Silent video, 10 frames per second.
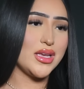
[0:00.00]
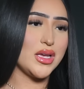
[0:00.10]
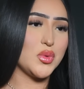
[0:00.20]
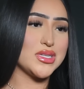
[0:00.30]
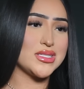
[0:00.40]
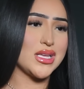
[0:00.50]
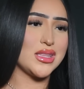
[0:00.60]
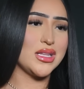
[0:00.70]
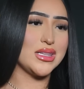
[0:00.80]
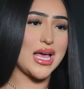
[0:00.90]
It was
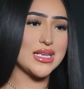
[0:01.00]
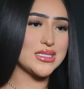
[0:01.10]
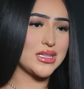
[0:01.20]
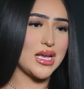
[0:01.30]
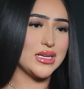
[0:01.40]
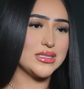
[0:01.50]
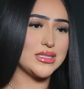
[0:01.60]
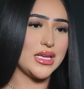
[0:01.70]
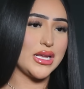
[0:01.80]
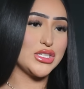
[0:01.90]
the last class
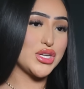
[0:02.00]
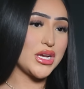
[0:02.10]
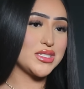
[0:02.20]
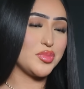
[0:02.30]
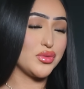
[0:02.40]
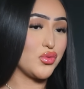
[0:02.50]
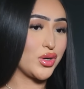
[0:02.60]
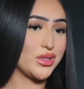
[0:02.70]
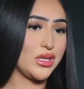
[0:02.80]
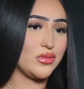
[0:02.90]
and I checked
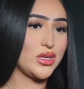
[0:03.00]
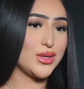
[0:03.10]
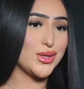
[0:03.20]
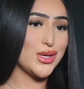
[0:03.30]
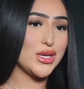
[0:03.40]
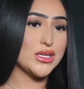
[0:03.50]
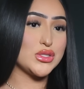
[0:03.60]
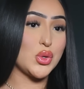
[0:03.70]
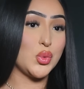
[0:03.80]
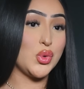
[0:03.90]
before leaving,
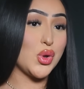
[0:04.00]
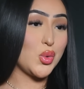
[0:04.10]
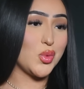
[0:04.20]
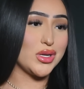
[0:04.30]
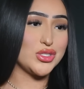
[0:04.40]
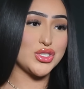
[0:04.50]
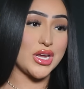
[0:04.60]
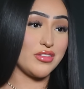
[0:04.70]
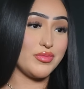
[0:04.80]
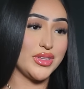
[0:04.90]
so no one should
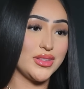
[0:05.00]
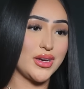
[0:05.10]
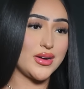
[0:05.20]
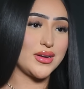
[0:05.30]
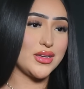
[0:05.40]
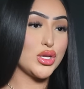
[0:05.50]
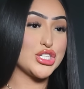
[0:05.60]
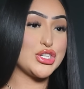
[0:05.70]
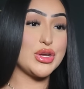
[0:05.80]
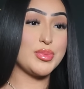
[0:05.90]
have been there.
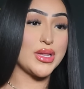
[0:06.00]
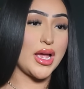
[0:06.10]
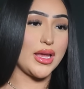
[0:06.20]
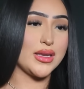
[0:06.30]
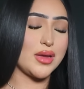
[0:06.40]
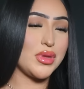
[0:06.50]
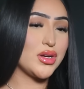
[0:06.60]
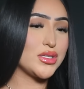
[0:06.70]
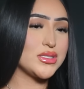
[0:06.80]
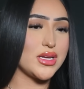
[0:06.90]
She replied, "I'm
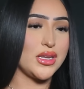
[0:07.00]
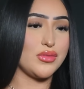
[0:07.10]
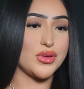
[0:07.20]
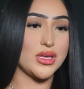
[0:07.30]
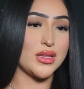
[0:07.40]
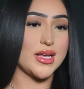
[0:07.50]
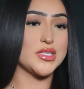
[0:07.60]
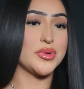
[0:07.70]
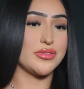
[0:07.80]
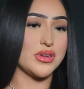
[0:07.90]
here studying for the class,
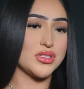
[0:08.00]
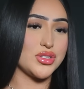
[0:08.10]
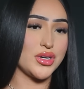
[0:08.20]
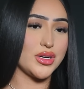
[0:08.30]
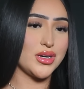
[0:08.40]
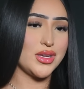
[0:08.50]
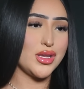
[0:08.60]
professor."